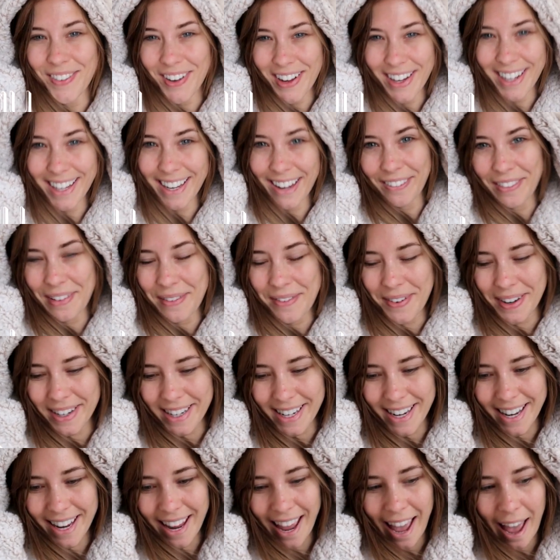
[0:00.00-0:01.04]
morning,
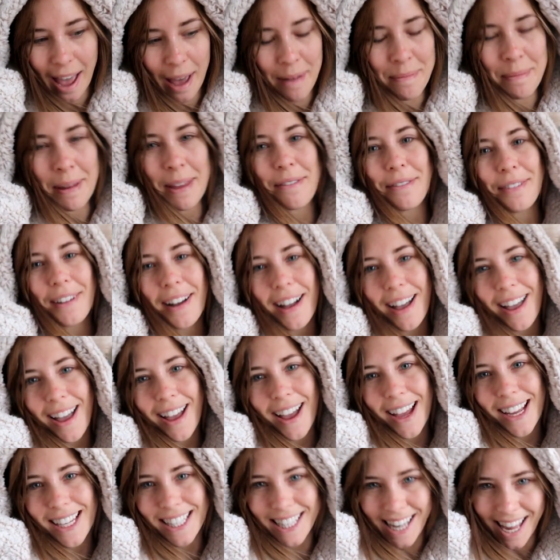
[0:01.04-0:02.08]
everybody. Happy
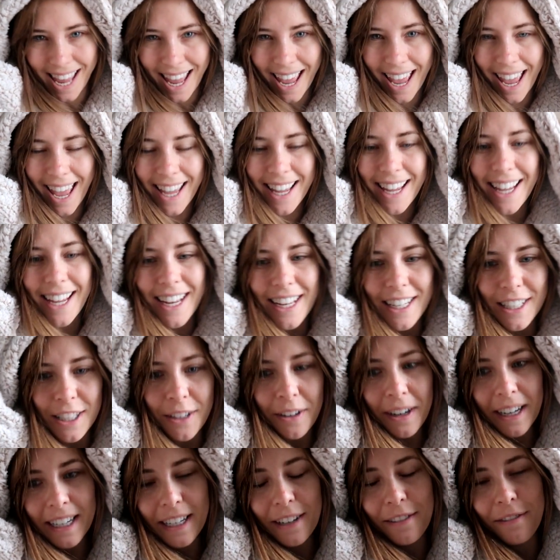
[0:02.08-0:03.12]
Friday.
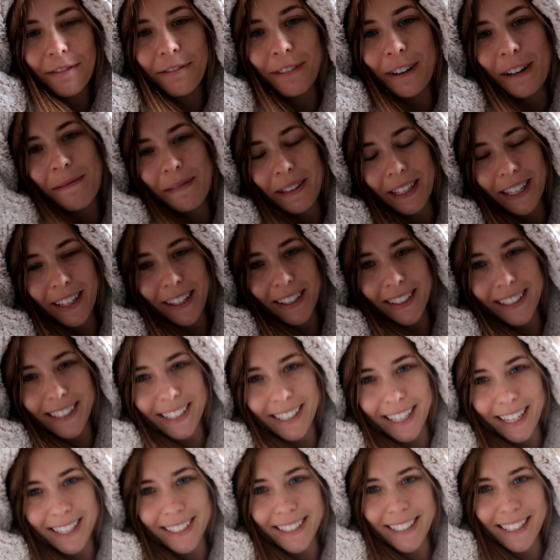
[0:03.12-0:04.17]
Sorry I didn't film with
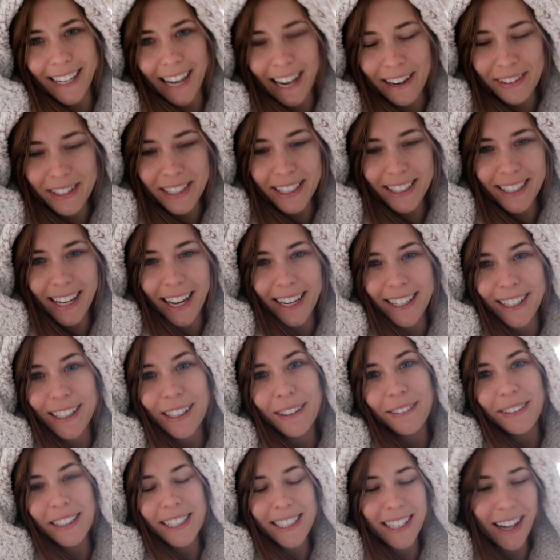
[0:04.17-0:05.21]
Lucy yesterday. We just had a
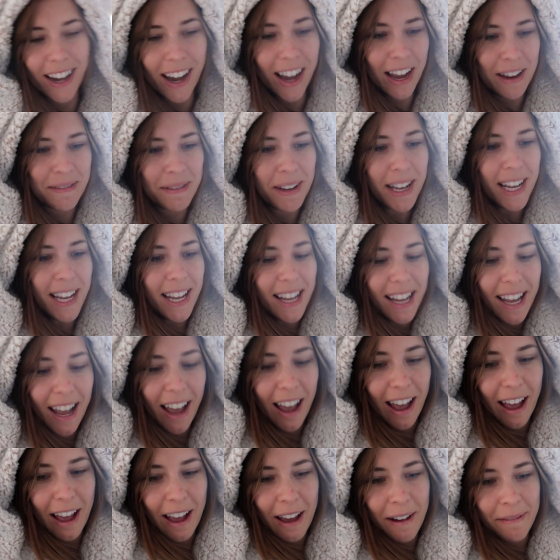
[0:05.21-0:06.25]
lovely time
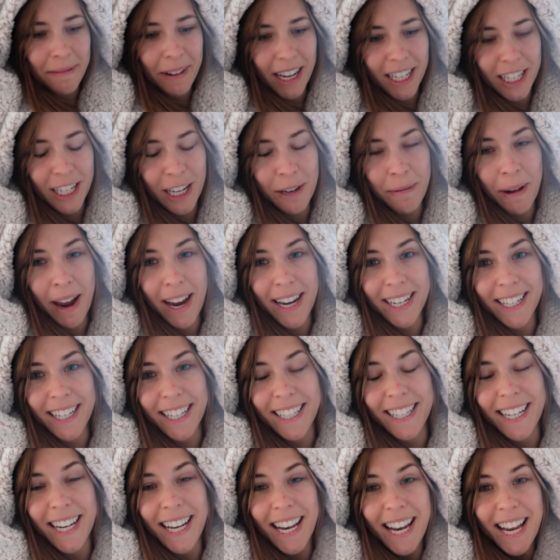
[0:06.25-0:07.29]
as she made
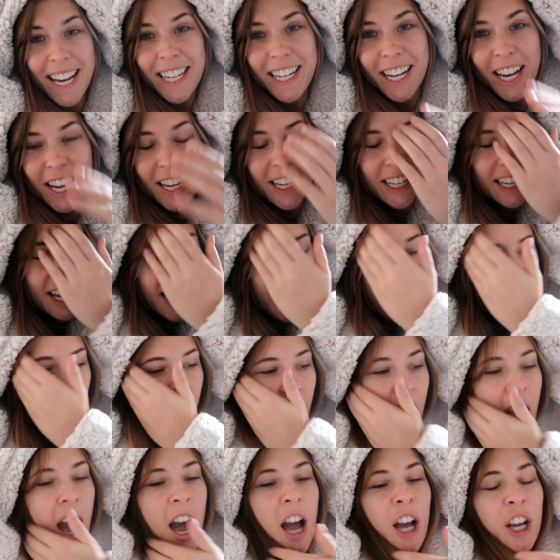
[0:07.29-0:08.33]
a delicious
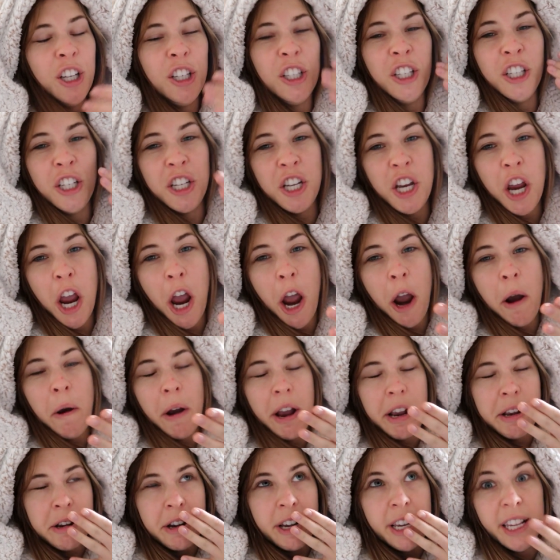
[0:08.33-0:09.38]

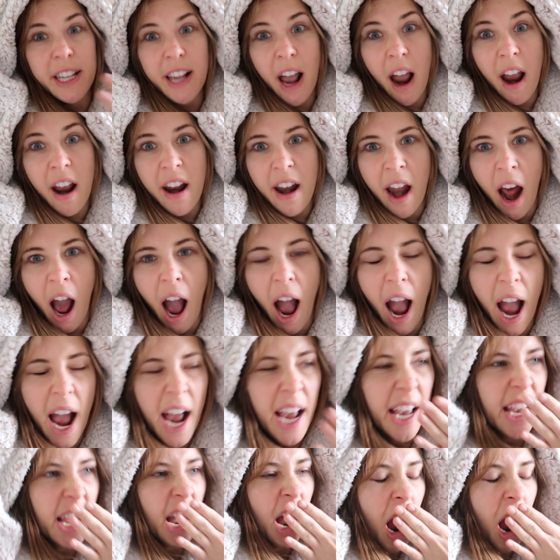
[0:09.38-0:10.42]
stew, which was so nice.